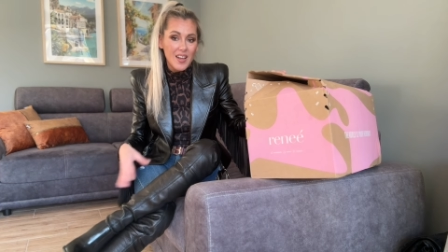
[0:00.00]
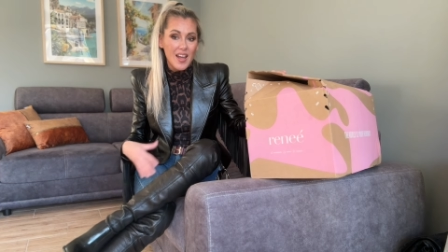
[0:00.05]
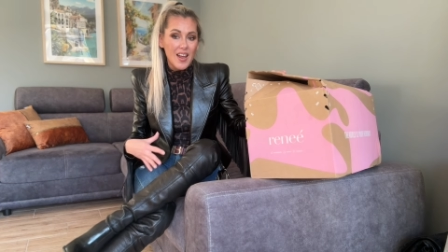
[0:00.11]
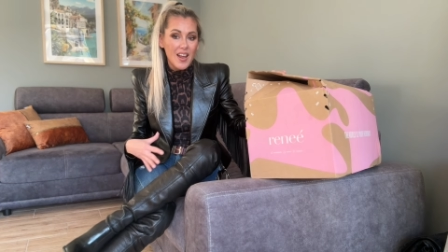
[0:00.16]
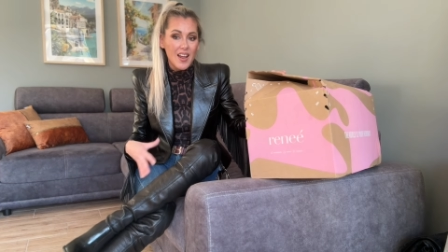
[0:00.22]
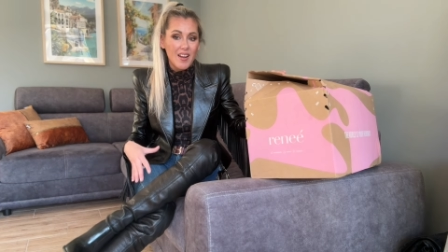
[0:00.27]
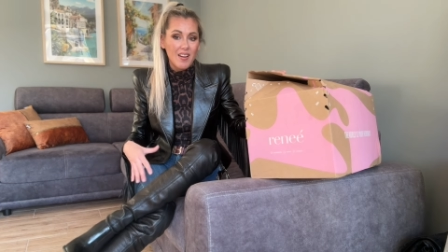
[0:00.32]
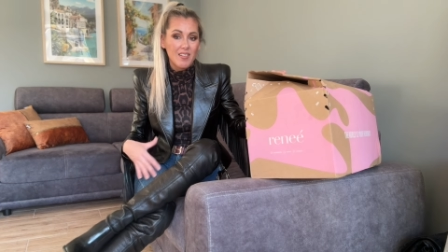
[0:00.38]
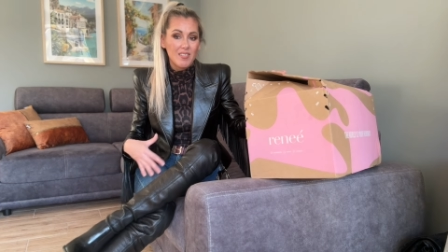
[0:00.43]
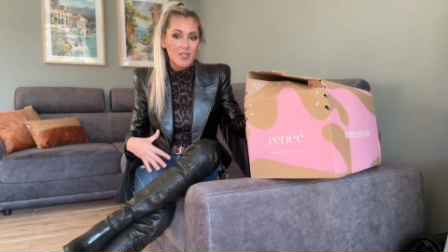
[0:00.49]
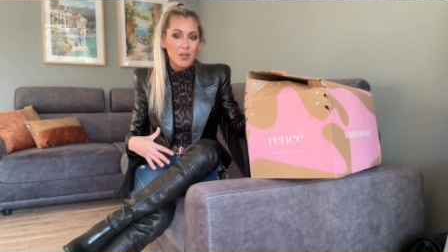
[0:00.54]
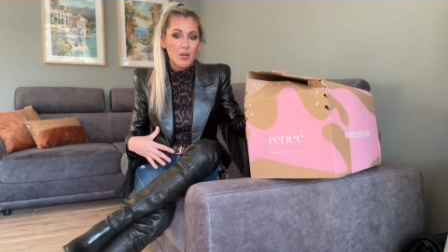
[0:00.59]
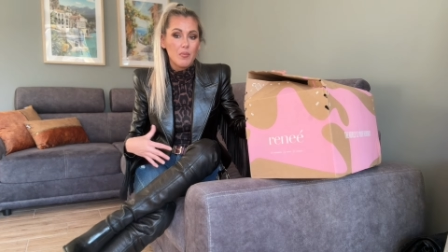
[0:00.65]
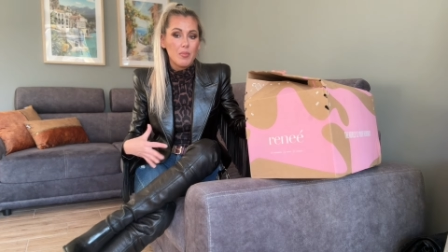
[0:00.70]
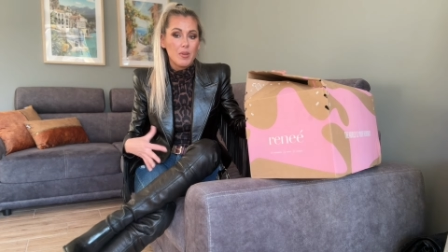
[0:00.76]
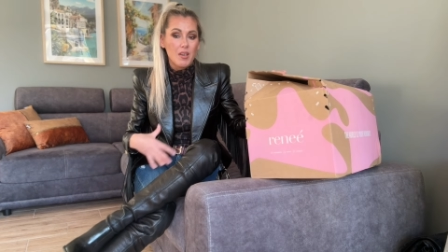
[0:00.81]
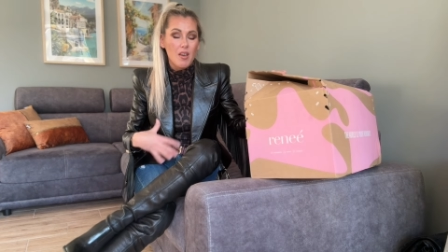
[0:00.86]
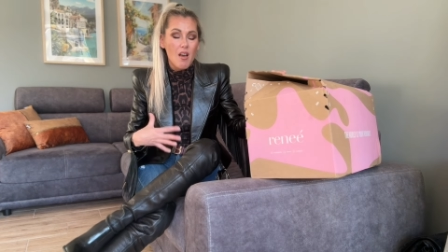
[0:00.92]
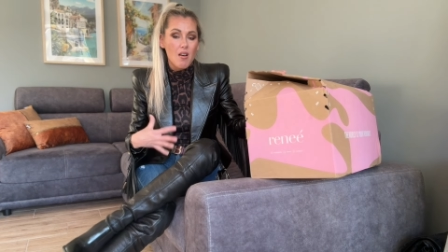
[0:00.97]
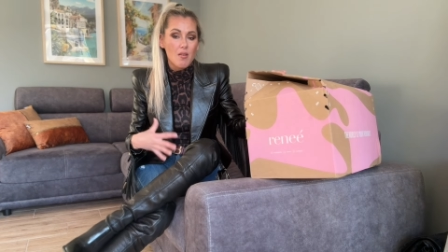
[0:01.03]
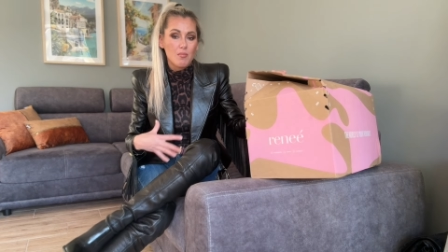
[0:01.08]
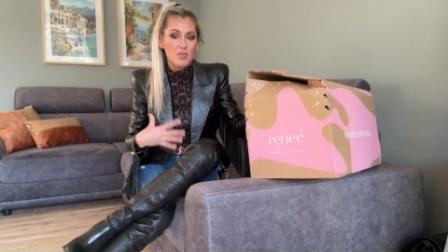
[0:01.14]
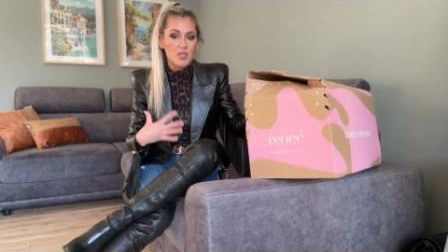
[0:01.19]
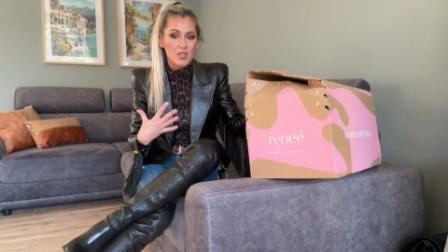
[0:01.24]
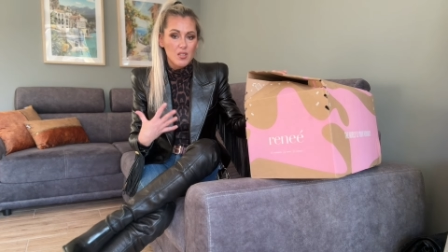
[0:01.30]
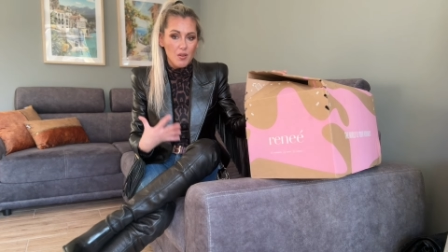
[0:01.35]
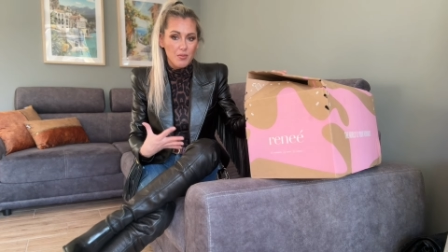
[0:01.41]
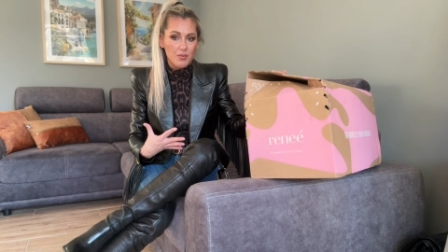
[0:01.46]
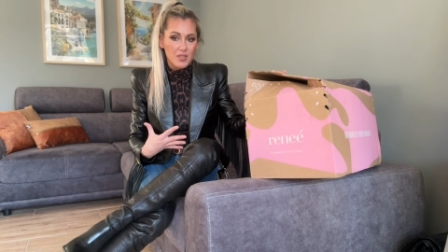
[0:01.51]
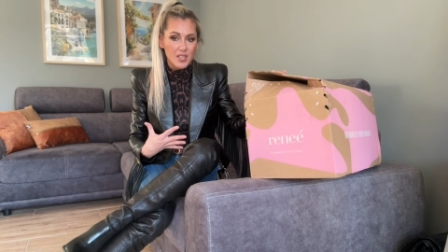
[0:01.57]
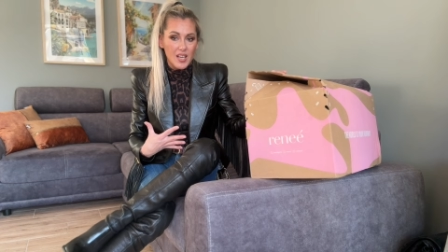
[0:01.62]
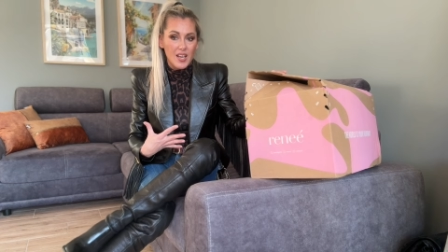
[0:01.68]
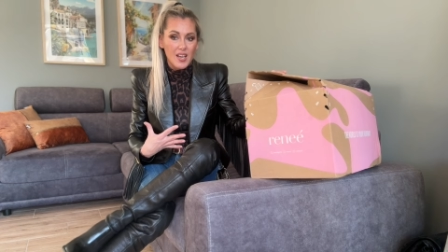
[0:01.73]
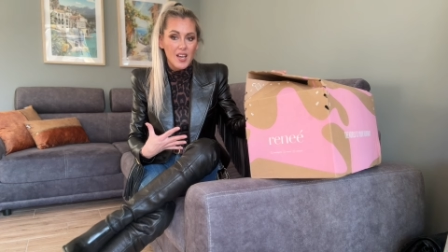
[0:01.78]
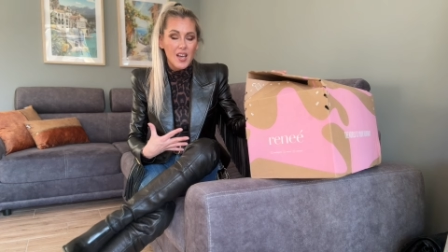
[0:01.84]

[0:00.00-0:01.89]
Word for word: and become softer.